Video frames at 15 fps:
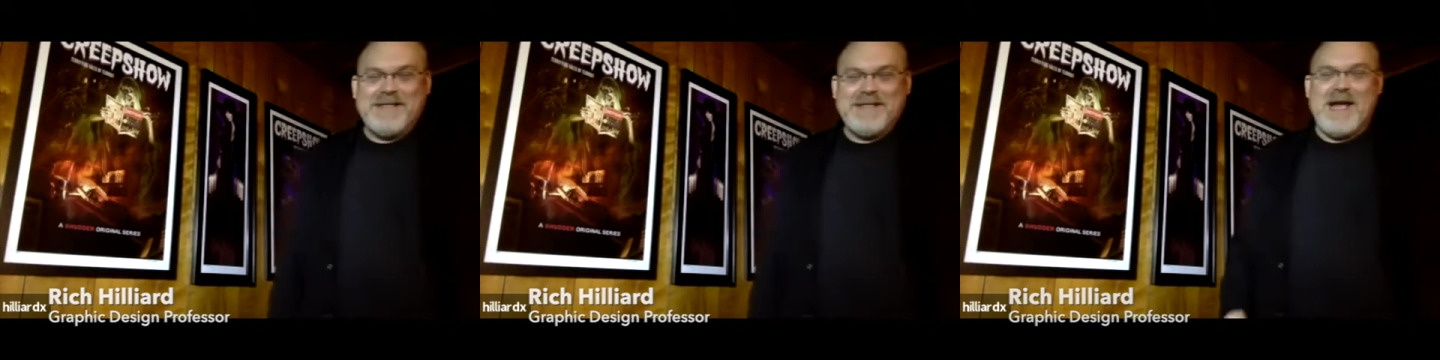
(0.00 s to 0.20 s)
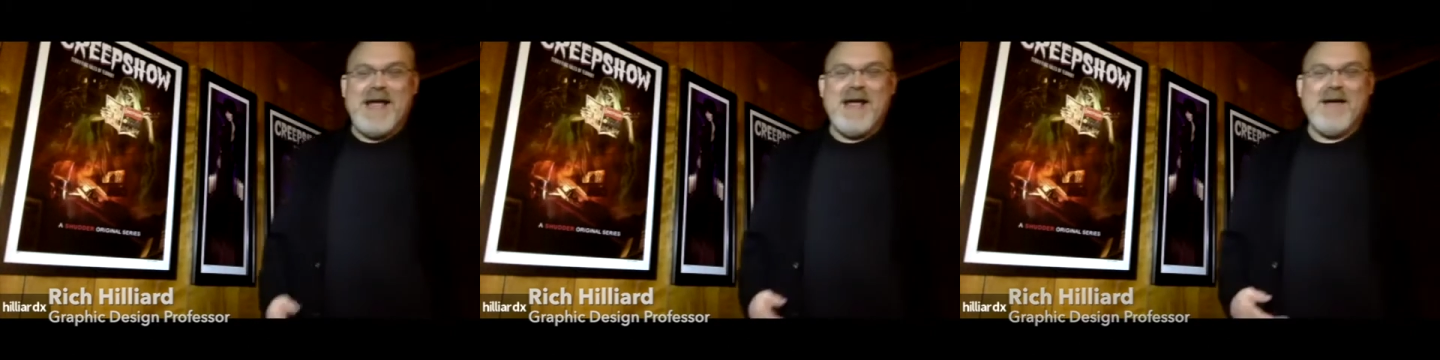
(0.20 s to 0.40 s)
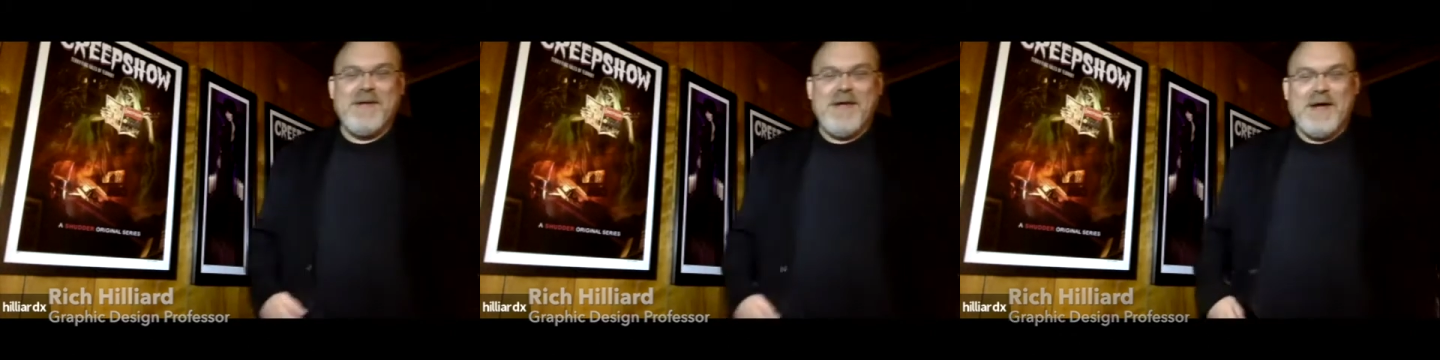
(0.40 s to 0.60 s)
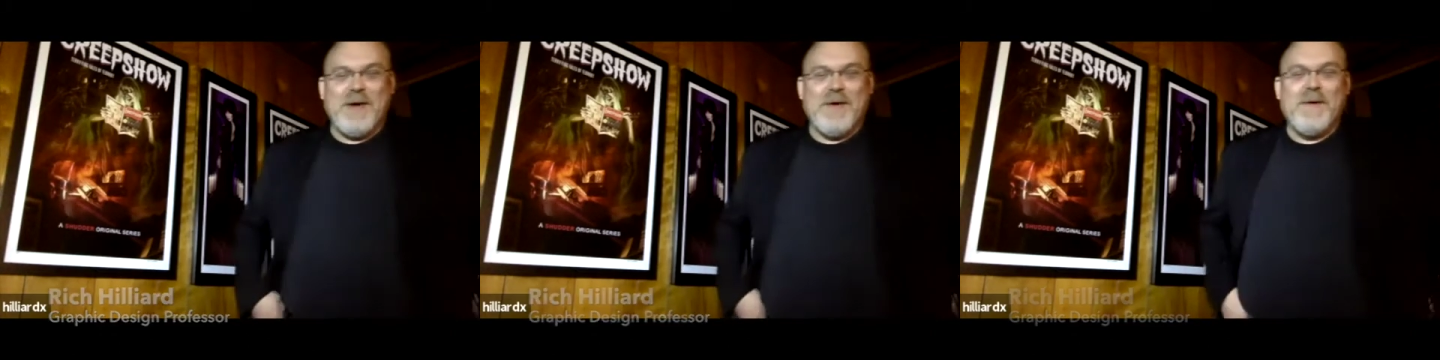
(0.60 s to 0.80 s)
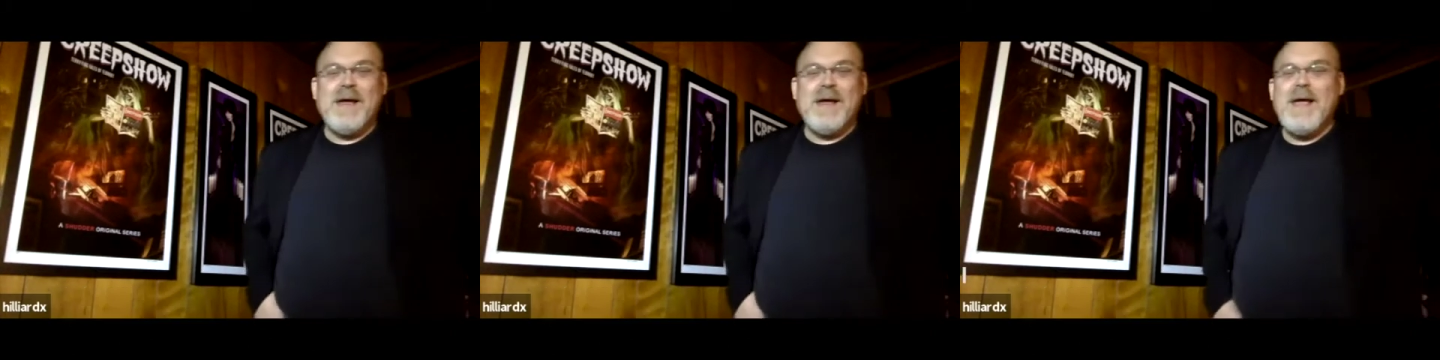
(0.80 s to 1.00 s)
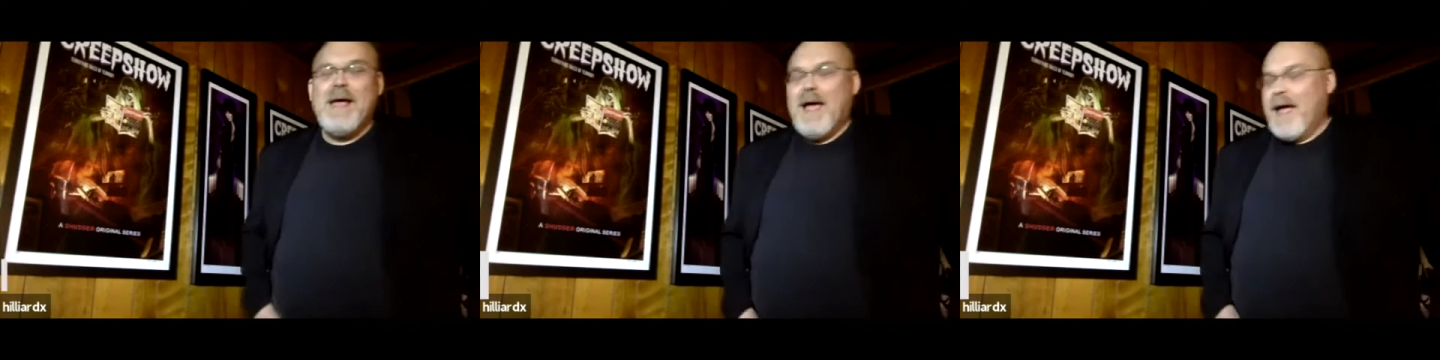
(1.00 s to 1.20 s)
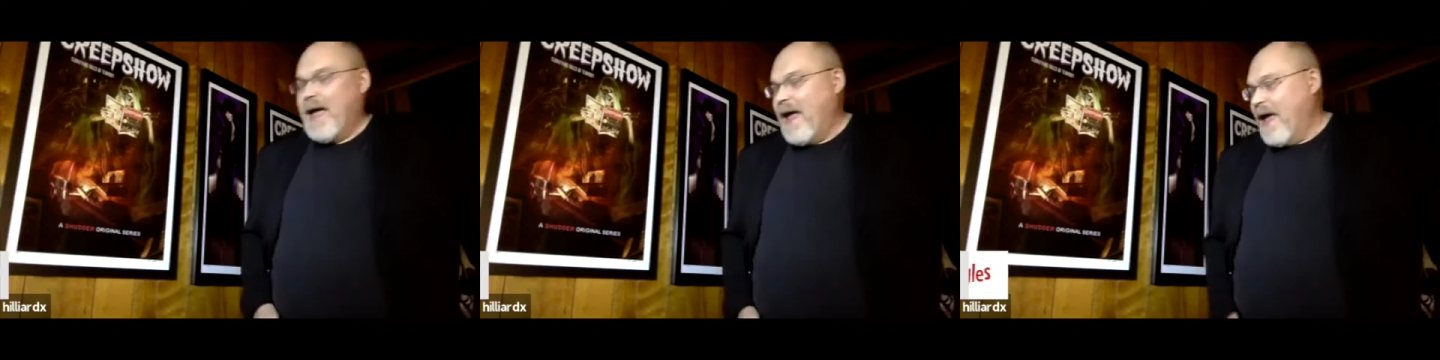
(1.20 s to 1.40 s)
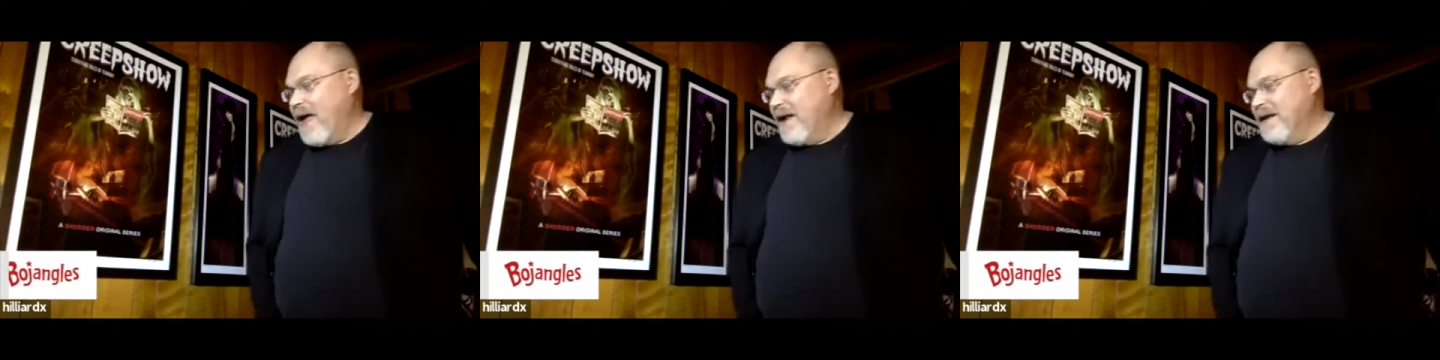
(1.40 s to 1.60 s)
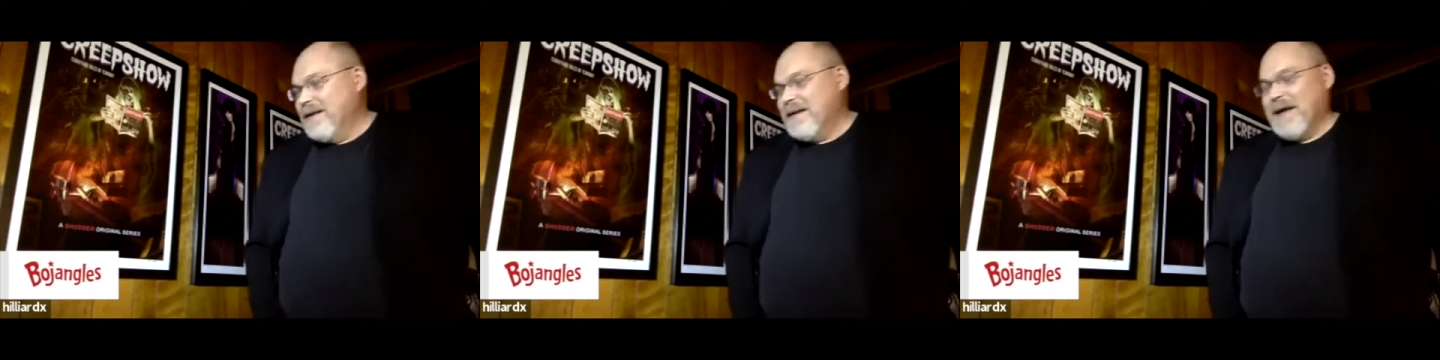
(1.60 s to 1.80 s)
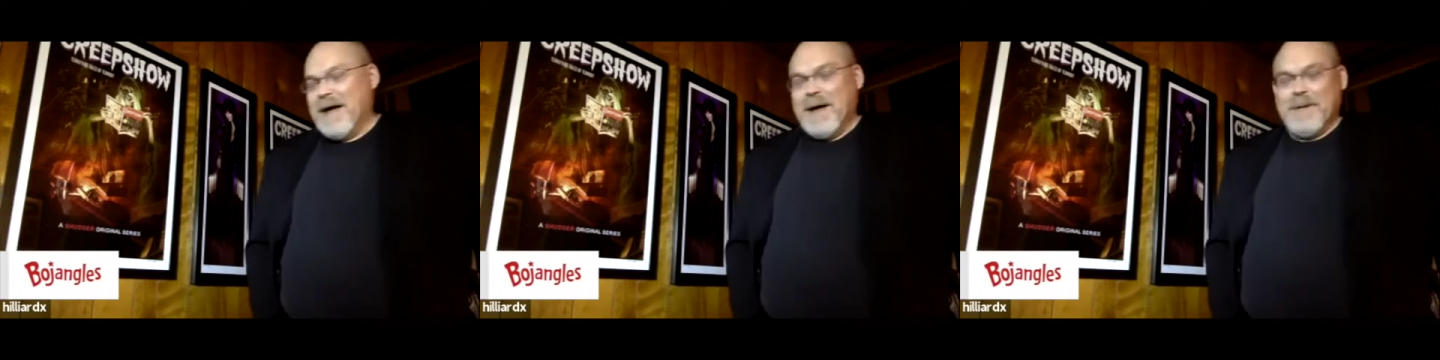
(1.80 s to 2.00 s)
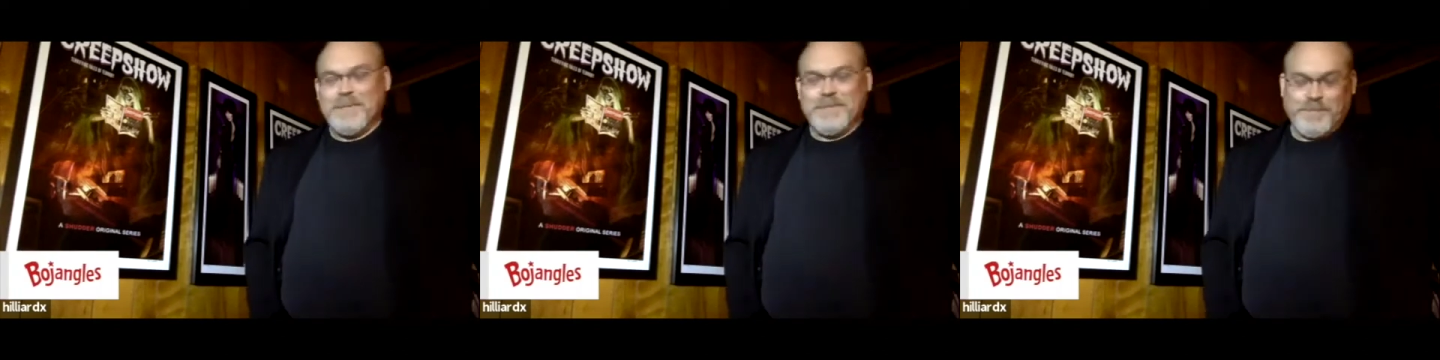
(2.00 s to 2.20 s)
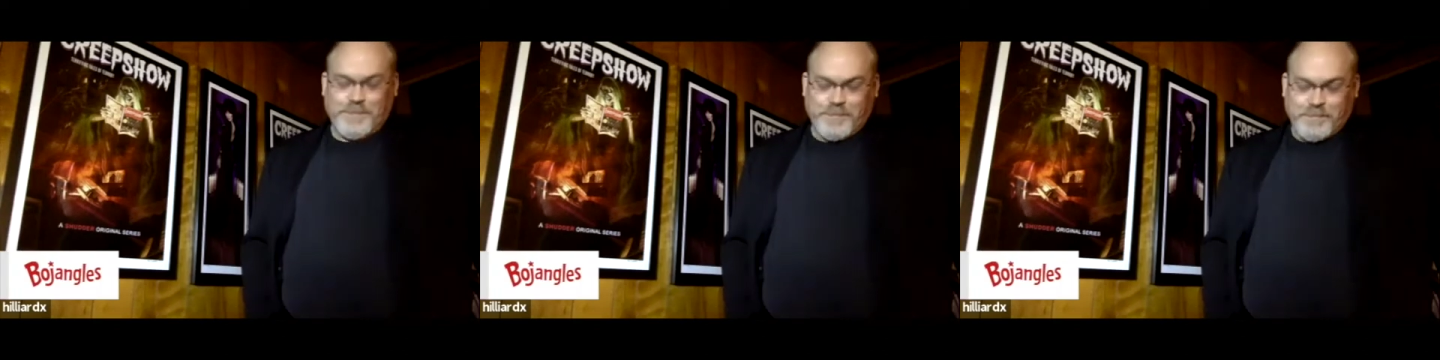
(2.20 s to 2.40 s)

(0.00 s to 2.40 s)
JMU, and um,